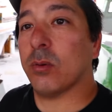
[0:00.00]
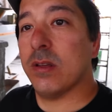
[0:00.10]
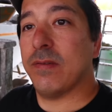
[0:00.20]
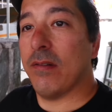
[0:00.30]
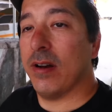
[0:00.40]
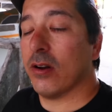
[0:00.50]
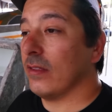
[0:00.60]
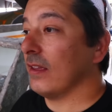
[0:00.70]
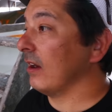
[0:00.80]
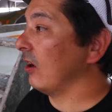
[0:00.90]
25 rear
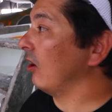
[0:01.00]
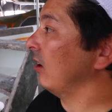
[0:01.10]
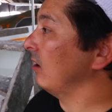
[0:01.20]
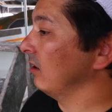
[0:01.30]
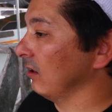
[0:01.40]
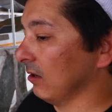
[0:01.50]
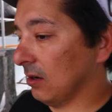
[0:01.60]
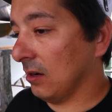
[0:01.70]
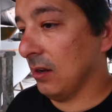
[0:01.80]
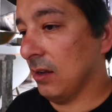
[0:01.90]
going DLNR,
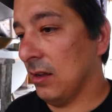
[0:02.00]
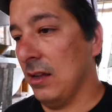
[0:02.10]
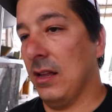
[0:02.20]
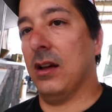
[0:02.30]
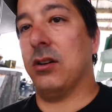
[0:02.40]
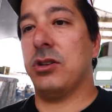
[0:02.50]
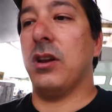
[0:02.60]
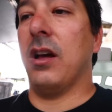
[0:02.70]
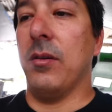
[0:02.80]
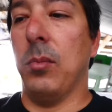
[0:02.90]
and I'll show
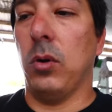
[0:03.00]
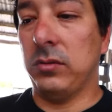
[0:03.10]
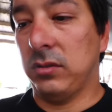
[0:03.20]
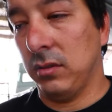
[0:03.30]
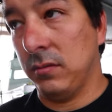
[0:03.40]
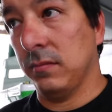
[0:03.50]
you the other boats.